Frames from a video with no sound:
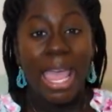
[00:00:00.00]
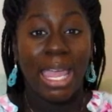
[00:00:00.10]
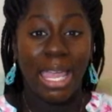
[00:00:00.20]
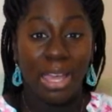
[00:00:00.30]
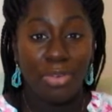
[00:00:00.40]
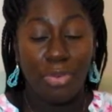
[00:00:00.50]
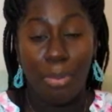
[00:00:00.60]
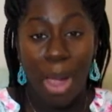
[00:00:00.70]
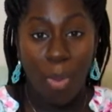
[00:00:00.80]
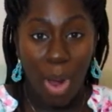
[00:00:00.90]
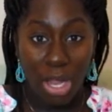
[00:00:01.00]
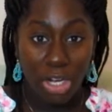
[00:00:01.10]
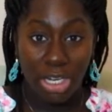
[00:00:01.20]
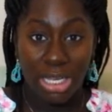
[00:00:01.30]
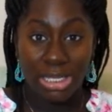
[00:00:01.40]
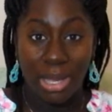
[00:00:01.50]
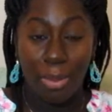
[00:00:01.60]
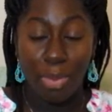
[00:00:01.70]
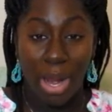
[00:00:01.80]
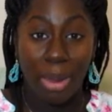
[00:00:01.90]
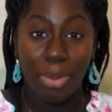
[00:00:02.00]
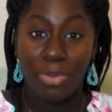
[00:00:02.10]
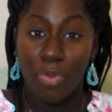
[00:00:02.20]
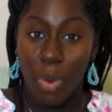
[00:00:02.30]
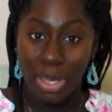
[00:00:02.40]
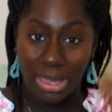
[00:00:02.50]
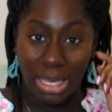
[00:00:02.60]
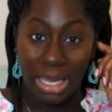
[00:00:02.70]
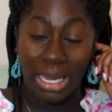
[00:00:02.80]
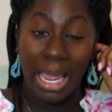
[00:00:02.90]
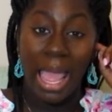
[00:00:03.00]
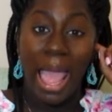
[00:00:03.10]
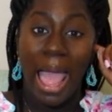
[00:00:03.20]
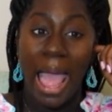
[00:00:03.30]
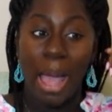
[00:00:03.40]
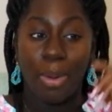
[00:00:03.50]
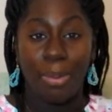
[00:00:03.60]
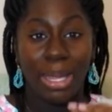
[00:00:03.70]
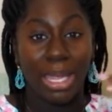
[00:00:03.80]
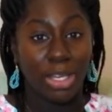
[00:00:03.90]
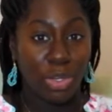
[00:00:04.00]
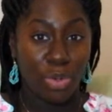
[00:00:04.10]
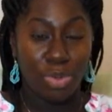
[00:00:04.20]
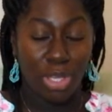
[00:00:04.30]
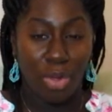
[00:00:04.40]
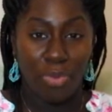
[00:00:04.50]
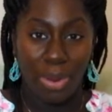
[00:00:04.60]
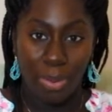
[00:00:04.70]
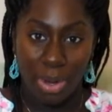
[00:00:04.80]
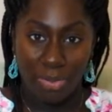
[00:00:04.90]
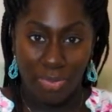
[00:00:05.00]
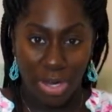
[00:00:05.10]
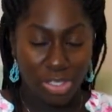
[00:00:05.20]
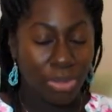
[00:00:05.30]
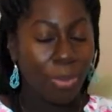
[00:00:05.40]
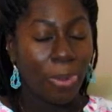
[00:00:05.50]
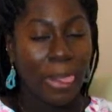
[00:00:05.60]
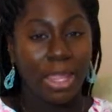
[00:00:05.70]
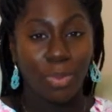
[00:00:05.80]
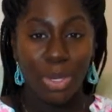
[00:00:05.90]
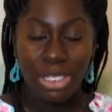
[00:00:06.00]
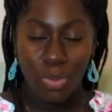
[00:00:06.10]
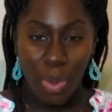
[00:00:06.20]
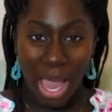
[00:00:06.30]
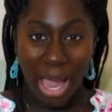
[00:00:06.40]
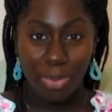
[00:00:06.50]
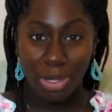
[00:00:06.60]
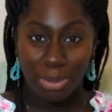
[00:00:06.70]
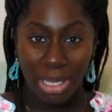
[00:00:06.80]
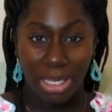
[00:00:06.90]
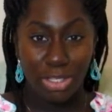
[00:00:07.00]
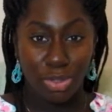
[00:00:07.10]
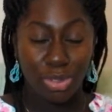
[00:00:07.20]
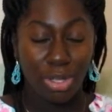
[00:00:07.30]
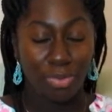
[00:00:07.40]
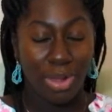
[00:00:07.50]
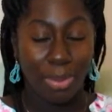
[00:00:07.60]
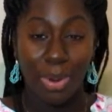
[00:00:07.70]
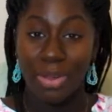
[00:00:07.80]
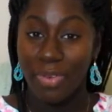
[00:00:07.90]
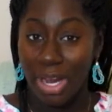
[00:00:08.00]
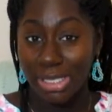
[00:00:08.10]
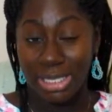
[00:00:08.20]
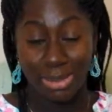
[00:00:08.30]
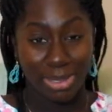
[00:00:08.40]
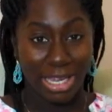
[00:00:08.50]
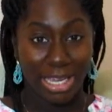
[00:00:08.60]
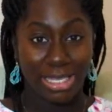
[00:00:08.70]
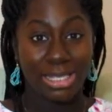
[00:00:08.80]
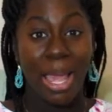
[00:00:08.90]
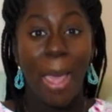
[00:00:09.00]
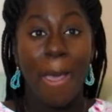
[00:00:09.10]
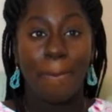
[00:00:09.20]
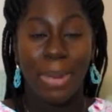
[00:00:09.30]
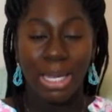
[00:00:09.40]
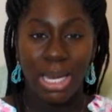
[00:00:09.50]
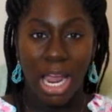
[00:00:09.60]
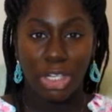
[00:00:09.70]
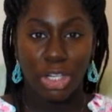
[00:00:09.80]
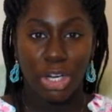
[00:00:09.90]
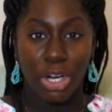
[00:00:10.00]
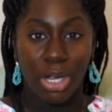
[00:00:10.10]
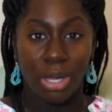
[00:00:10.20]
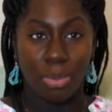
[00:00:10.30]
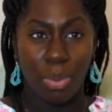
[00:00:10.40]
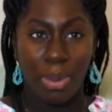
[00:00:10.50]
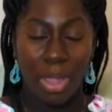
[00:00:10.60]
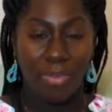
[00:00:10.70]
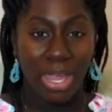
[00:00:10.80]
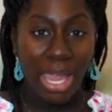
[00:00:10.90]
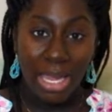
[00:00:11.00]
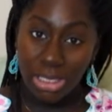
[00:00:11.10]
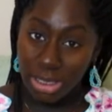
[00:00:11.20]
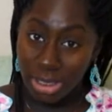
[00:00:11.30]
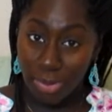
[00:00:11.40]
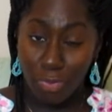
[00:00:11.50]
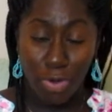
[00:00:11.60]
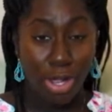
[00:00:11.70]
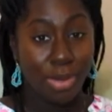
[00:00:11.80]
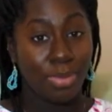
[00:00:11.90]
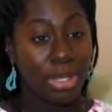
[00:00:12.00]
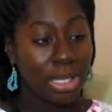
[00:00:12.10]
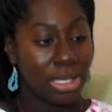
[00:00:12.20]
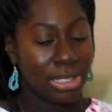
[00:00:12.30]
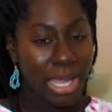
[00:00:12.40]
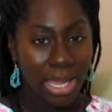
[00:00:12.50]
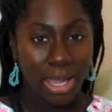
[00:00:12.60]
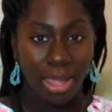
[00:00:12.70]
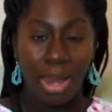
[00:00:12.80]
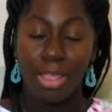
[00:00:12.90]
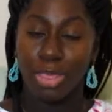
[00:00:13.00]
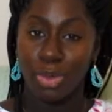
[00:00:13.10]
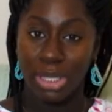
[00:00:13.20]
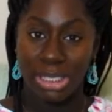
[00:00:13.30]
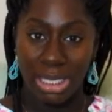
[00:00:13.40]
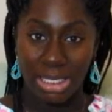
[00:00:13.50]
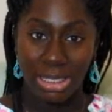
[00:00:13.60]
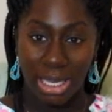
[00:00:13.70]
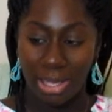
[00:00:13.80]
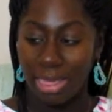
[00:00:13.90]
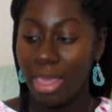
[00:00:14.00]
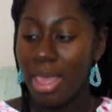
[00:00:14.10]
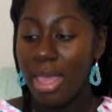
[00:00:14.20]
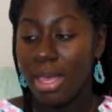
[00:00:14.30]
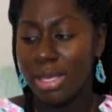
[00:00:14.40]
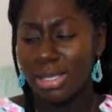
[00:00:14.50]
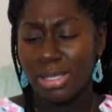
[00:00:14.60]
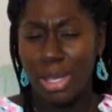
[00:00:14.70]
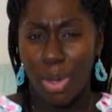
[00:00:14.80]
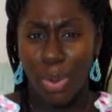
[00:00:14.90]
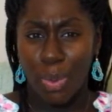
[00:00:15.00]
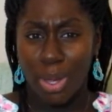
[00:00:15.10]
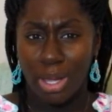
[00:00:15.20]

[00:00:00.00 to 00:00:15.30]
if my water doesn't break before then, I will be induced on February 1st. And the reason why I'm going to be induced on February 1st is because my doctor will be on vacation from the 2nd through the 16th. So